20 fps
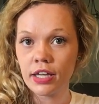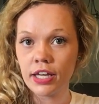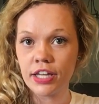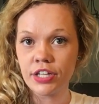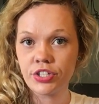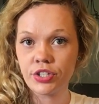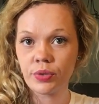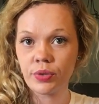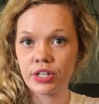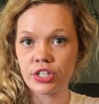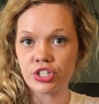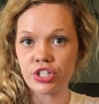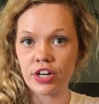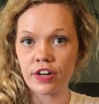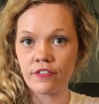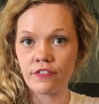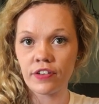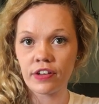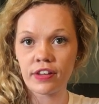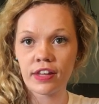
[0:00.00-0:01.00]

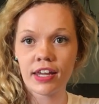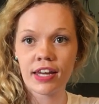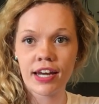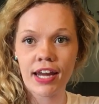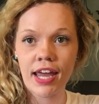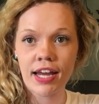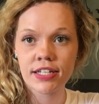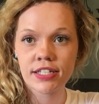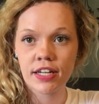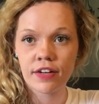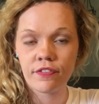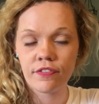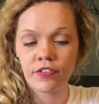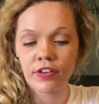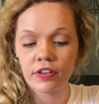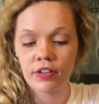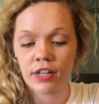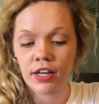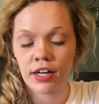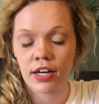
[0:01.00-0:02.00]
Intuition, feeling connected,
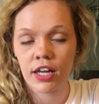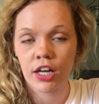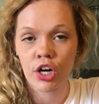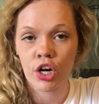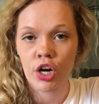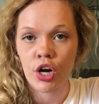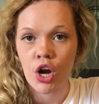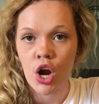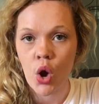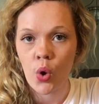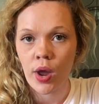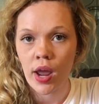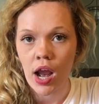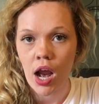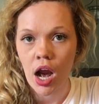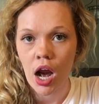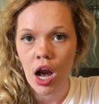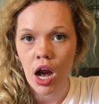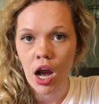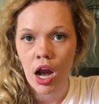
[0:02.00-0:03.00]
feeling an inner
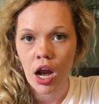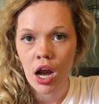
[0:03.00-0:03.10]
knowing.